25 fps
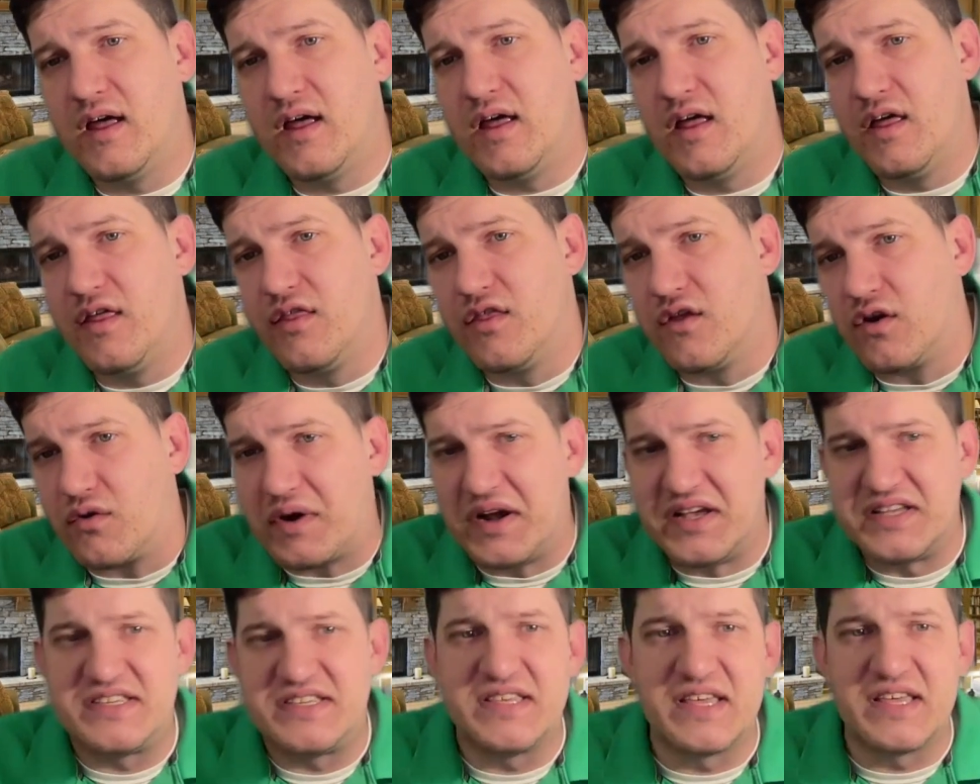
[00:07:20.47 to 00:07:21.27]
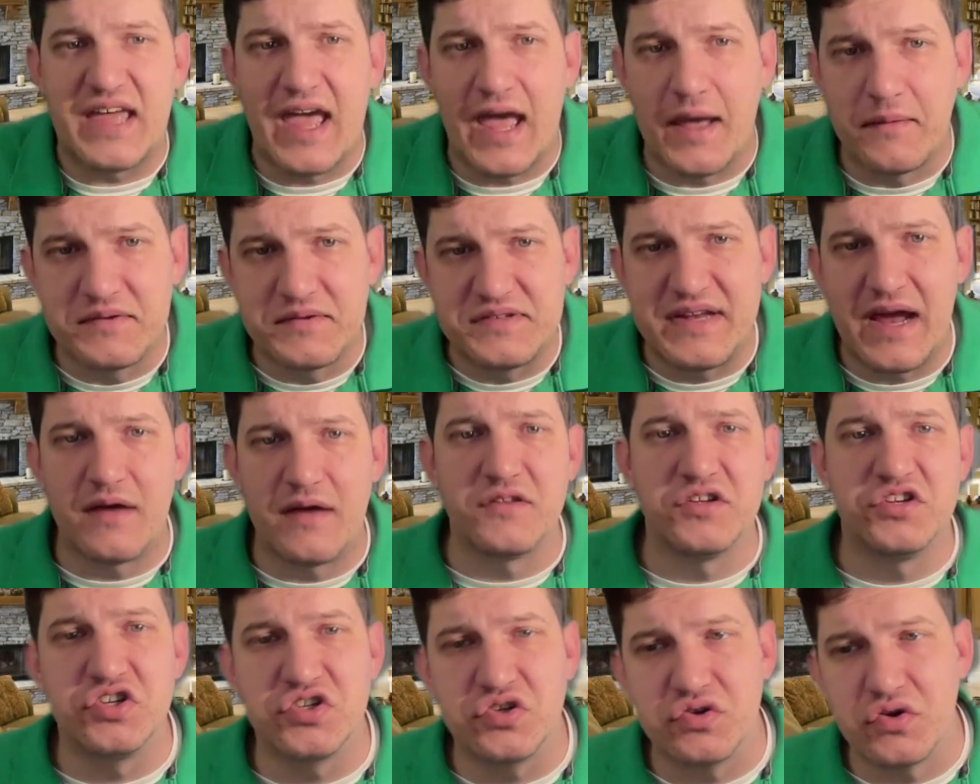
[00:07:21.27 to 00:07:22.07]
the rest of the games down
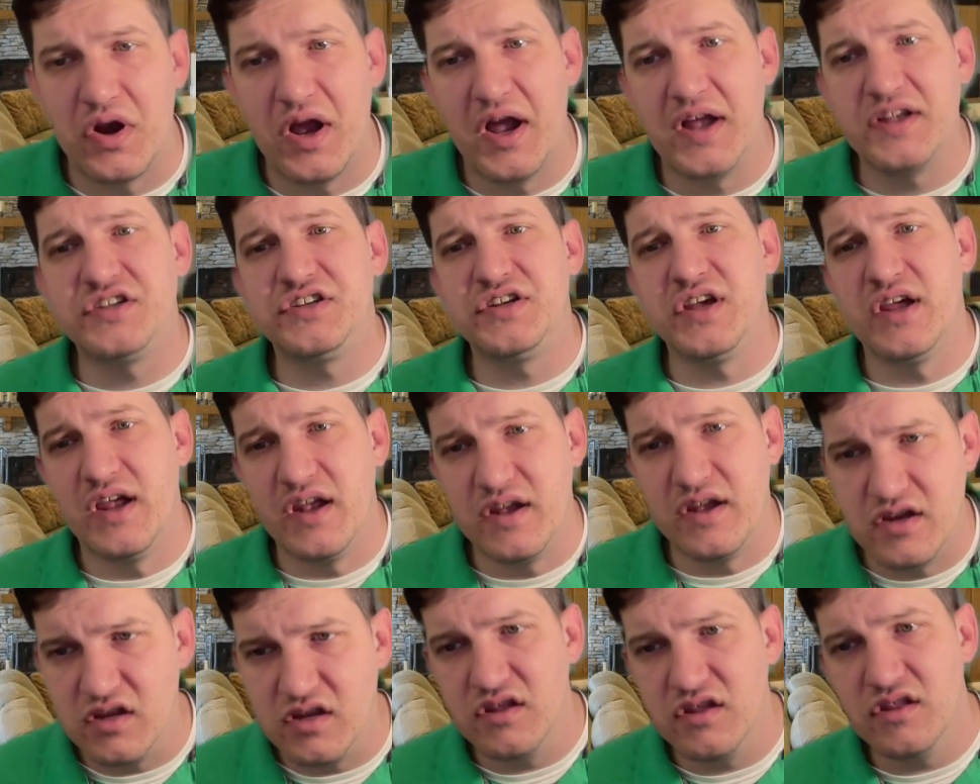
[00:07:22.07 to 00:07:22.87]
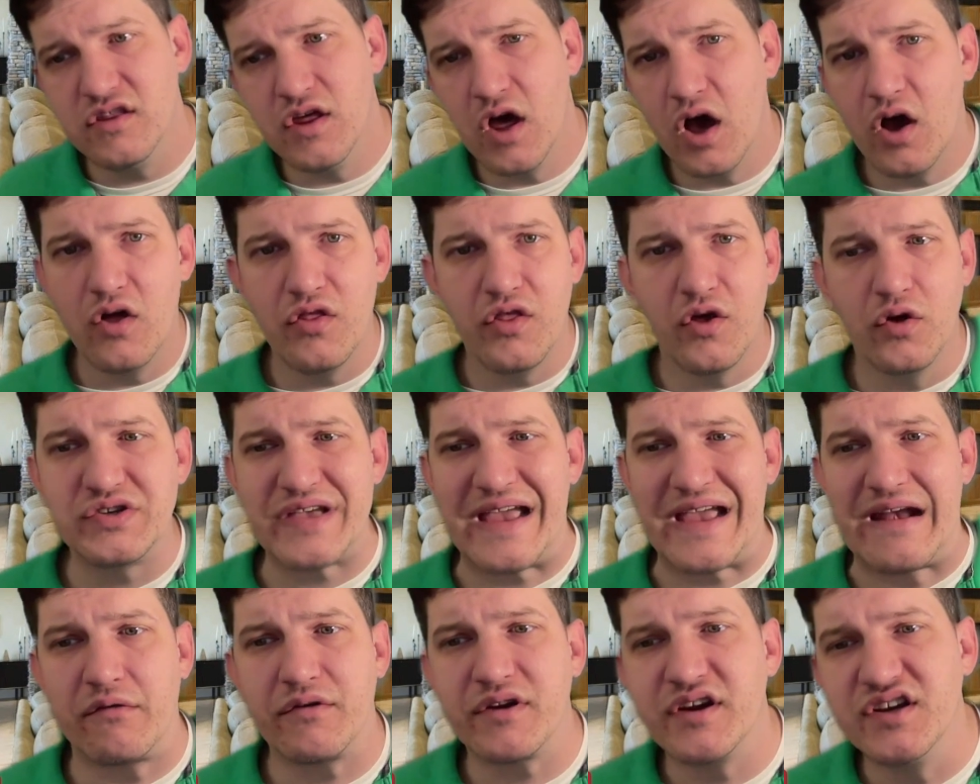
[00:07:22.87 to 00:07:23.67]
the stretch, and those
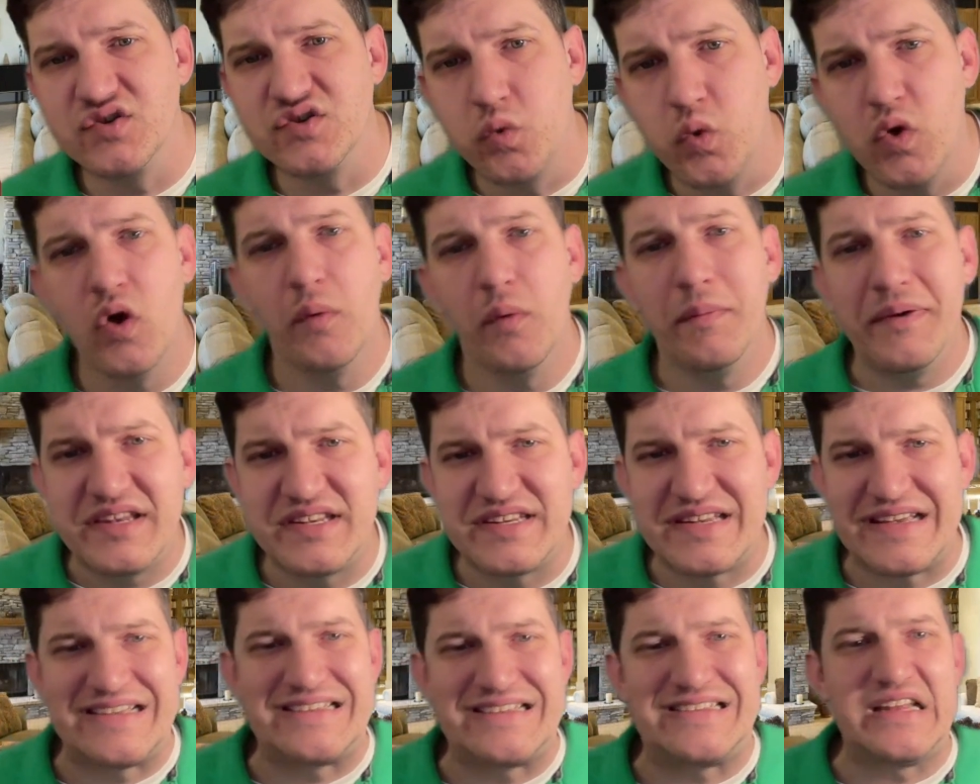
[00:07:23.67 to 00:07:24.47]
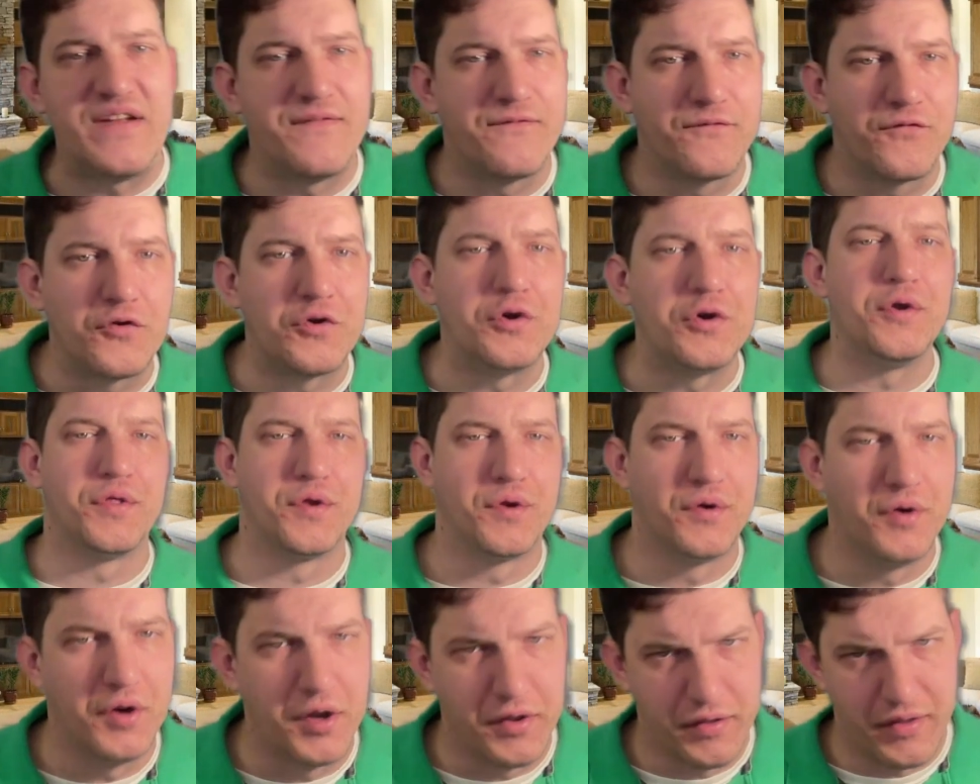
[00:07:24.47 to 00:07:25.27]
areas will be tested
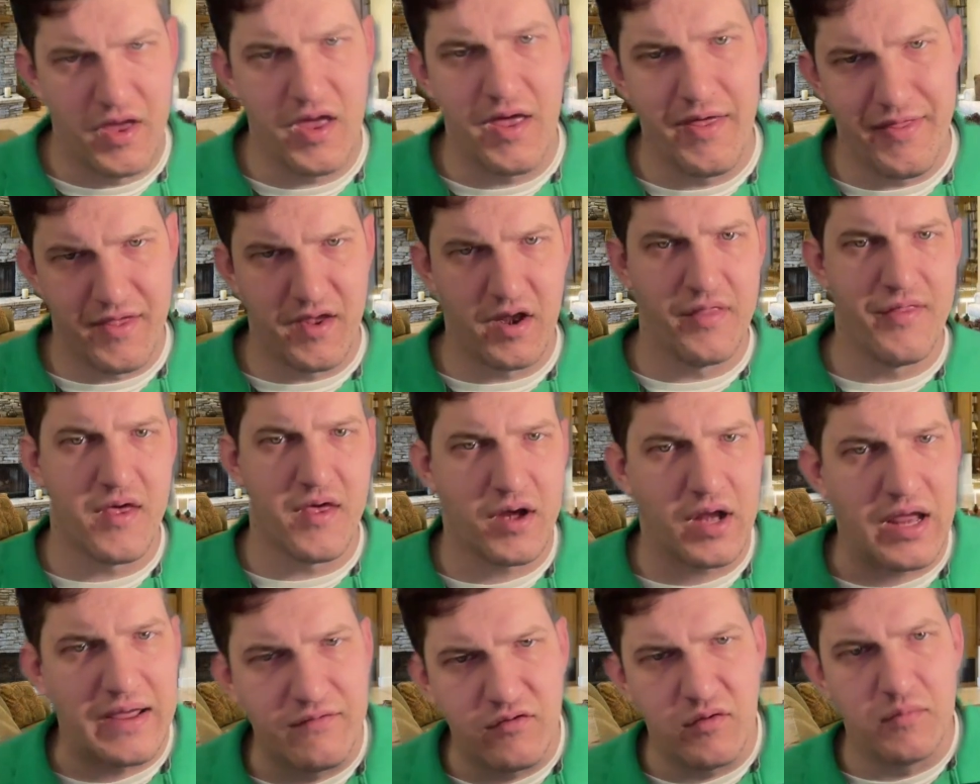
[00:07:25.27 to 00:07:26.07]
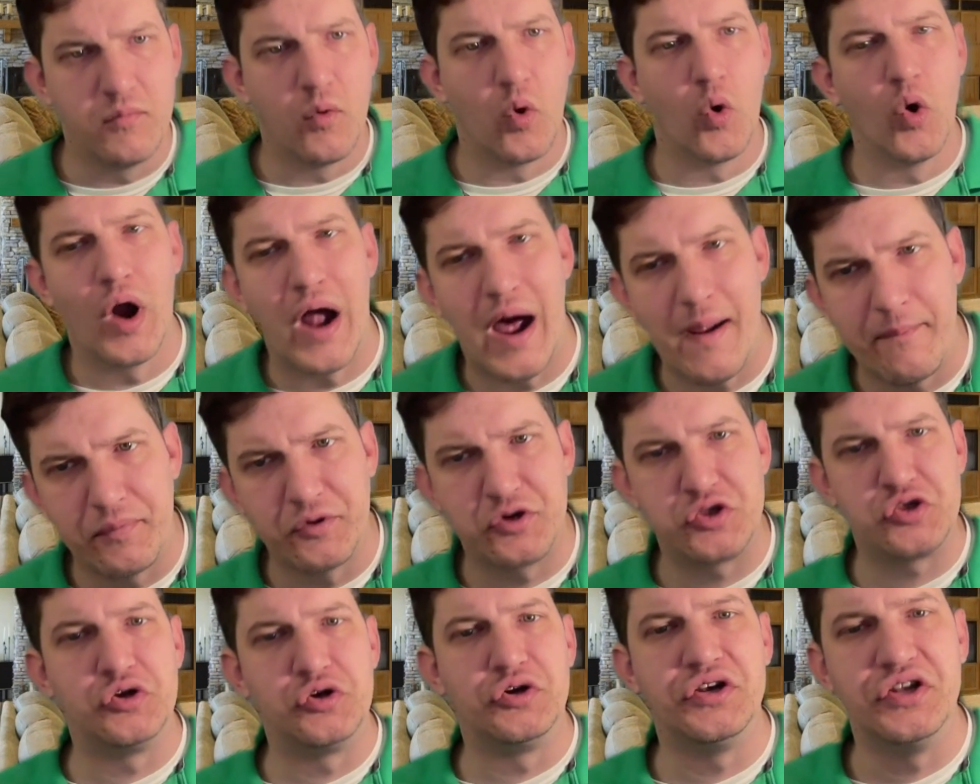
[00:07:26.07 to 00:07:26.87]
further, and that'll give you more
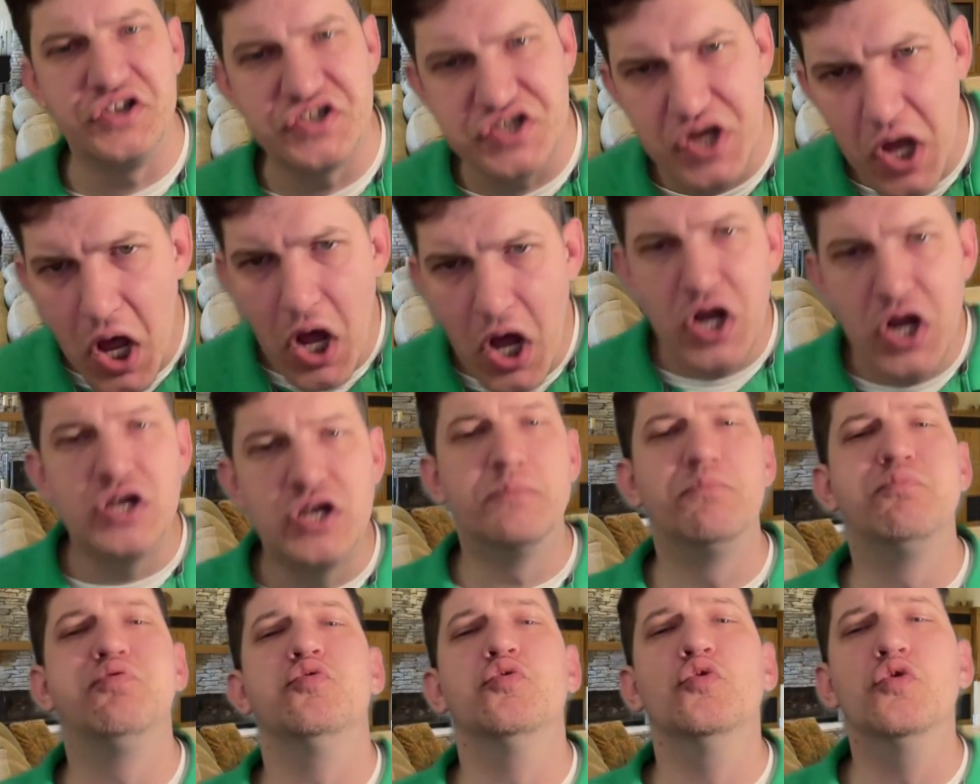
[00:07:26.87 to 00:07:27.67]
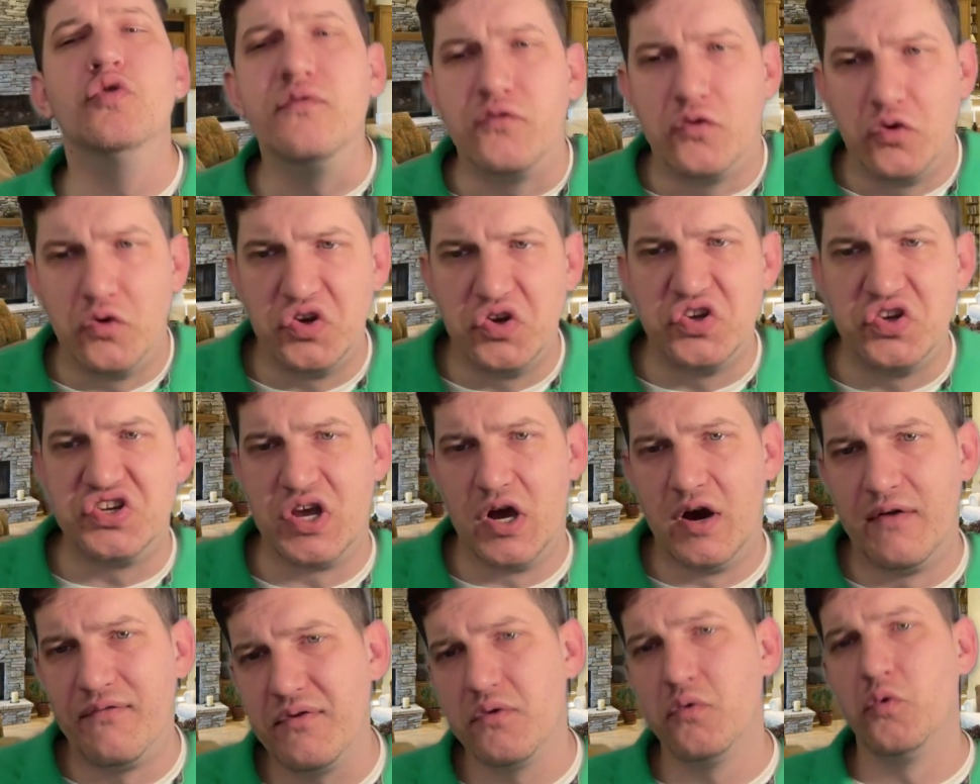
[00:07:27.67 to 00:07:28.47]
opportunities to prove
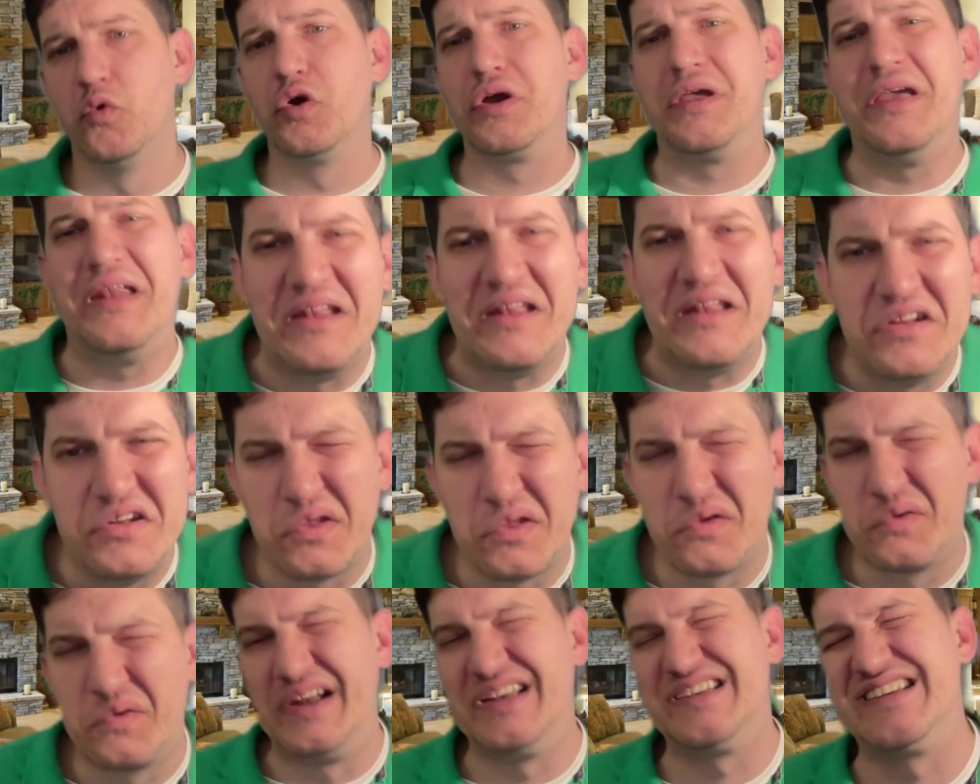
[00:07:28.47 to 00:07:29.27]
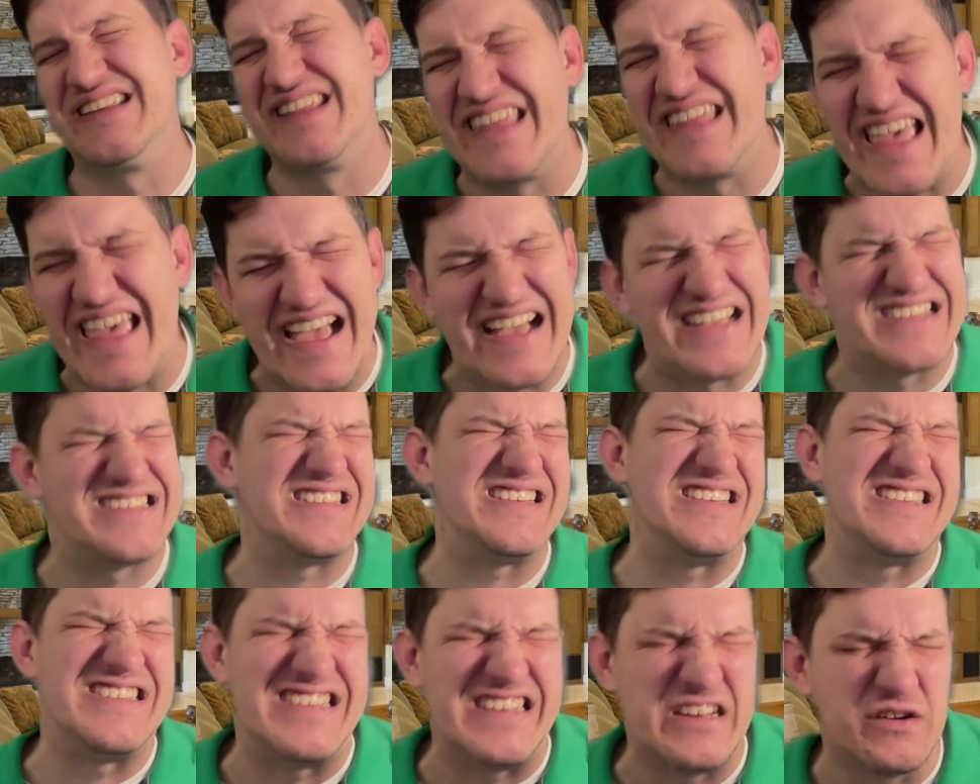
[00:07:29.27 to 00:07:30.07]
yourself, and we'll get into the rest of the SEC.
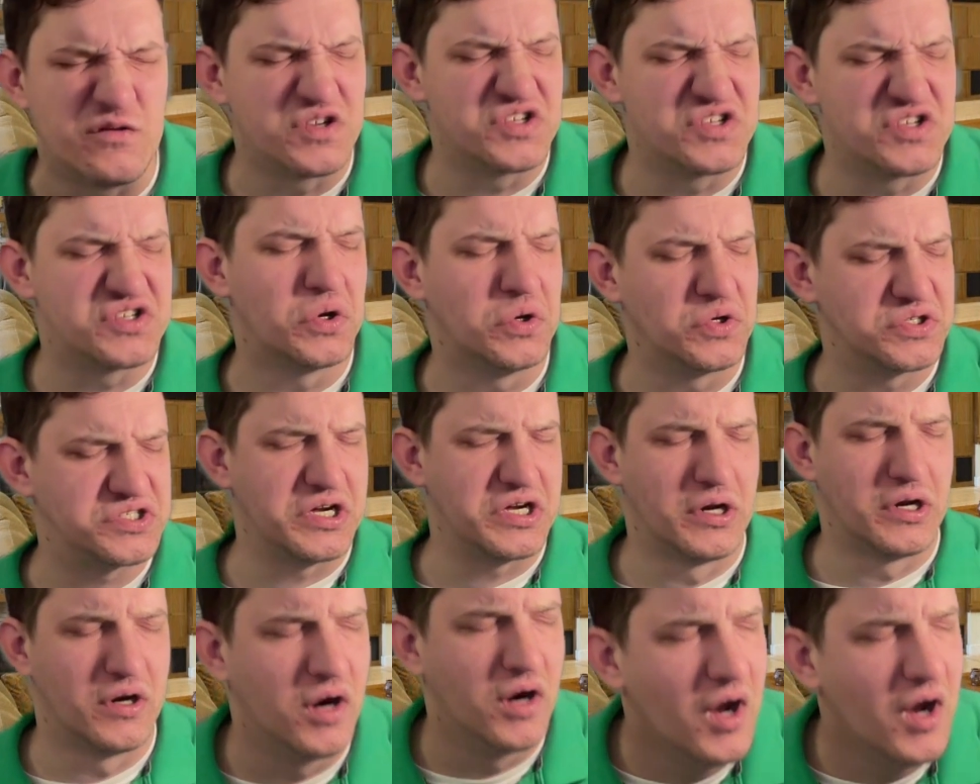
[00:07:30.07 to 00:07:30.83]
See results here